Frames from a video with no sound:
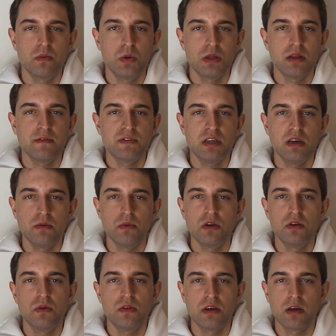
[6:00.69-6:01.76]
we'd love to hear what
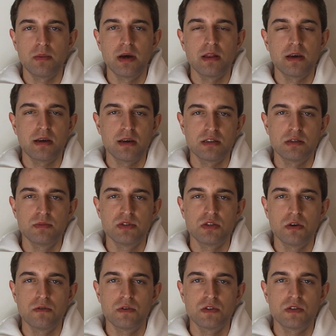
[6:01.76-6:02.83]
you think about their customer
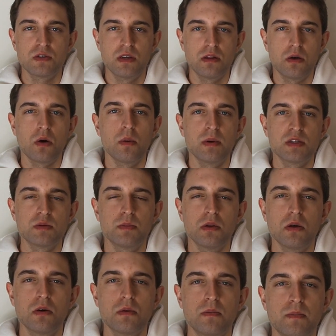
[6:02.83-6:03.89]
service in the comments
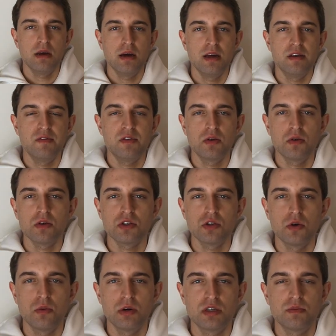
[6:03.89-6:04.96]
below. And if you're not
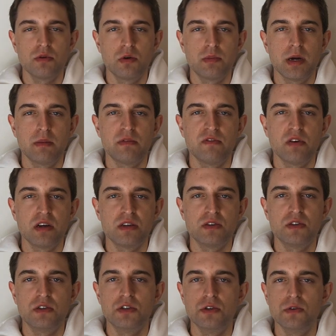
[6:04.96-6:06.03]
sure which broadband provider
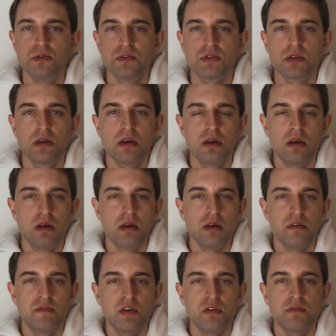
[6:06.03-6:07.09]
to choose,
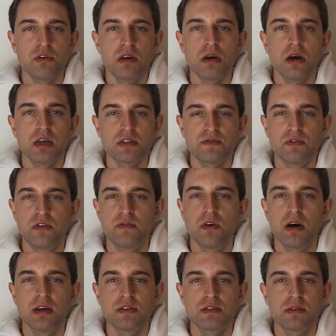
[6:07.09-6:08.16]
feel free to ask for
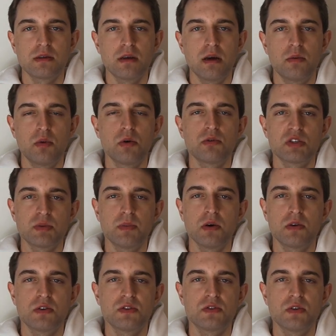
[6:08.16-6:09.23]
advice and we'll
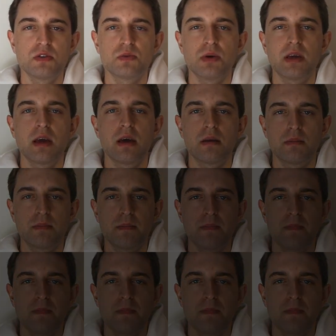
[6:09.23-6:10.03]
respond as soon as we can.